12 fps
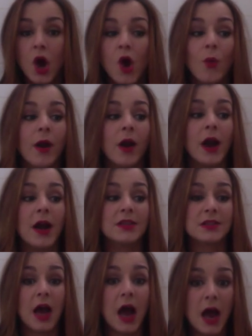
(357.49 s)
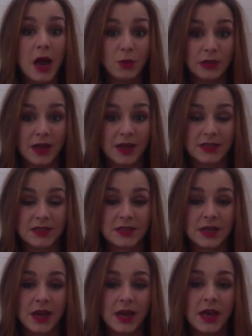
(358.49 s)
Whereas I would like to
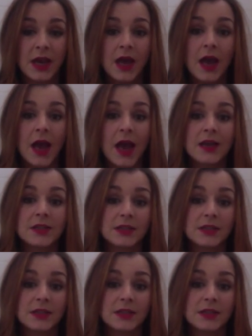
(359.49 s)
say, as a